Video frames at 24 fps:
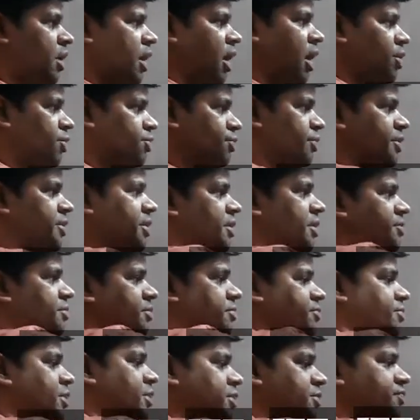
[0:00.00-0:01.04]
How do I
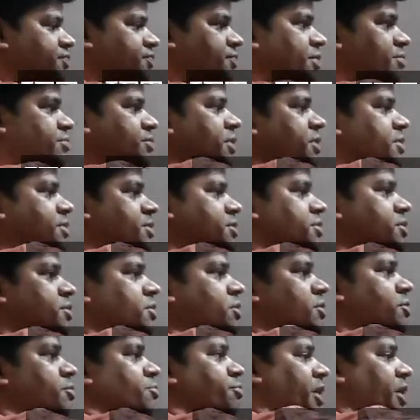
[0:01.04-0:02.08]
get this from this?
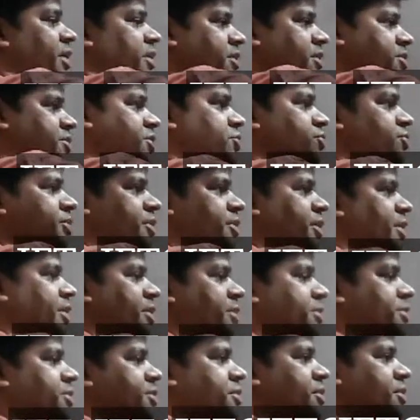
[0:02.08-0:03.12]
Minus du
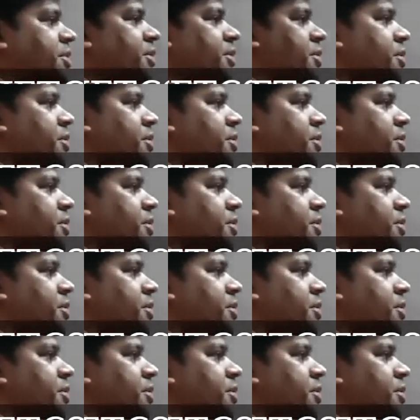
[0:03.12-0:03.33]
dx.